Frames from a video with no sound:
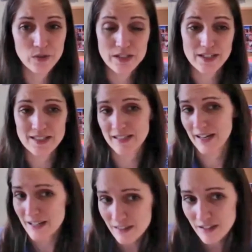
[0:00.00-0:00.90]
really
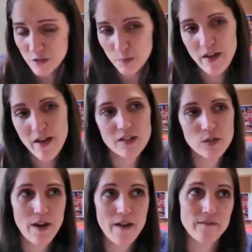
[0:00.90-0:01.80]
exciting things planned. And
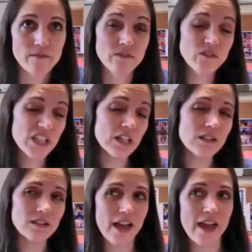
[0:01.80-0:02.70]
so I
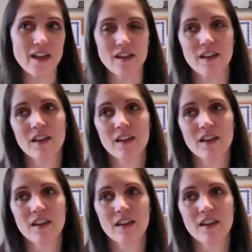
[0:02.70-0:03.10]
feel like,